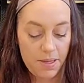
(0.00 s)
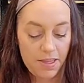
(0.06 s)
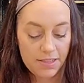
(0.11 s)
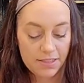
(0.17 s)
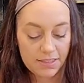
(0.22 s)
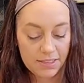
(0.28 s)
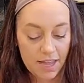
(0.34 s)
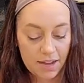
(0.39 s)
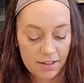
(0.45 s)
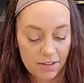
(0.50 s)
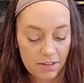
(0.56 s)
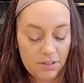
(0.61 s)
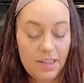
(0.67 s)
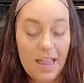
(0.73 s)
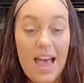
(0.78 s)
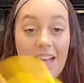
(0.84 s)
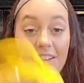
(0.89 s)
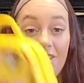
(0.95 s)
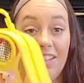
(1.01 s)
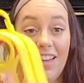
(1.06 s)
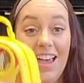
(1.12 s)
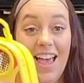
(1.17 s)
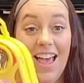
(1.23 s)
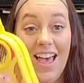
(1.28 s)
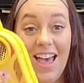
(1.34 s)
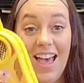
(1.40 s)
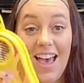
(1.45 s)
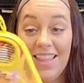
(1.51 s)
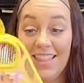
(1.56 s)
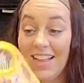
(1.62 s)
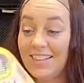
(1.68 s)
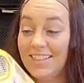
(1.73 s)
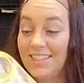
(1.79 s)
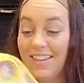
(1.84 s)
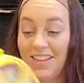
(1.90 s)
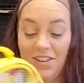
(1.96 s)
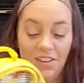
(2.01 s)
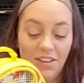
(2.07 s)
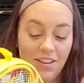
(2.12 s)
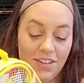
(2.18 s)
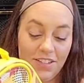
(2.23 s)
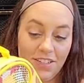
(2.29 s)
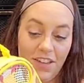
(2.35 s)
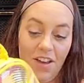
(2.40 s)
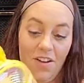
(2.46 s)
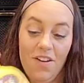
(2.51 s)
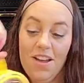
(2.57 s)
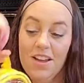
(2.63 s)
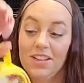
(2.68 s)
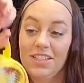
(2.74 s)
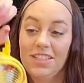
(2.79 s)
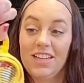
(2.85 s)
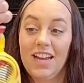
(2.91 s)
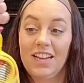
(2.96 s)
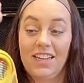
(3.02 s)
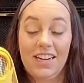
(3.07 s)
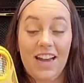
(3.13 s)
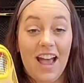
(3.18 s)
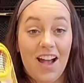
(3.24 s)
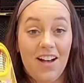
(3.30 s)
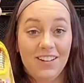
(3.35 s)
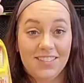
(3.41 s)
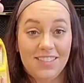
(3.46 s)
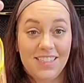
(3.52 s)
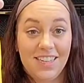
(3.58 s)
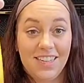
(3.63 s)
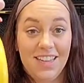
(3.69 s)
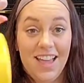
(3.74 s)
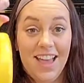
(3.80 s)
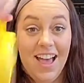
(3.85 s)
It's got a little latch and that's it. You're good to go. Check it out.